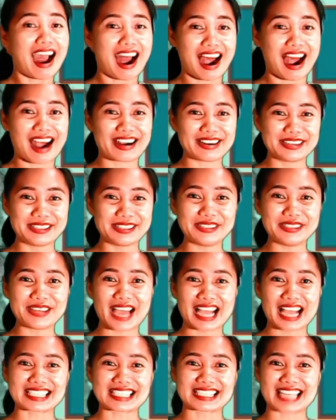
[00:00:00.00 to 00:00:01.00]
Are you
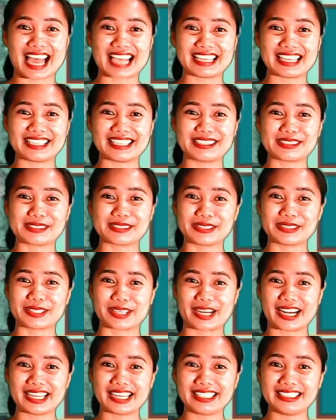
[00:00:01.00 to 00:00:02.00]
excited to
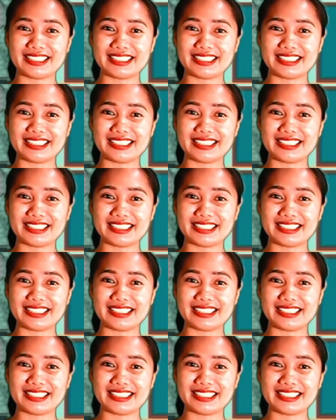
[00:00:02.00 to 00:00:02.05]
learn?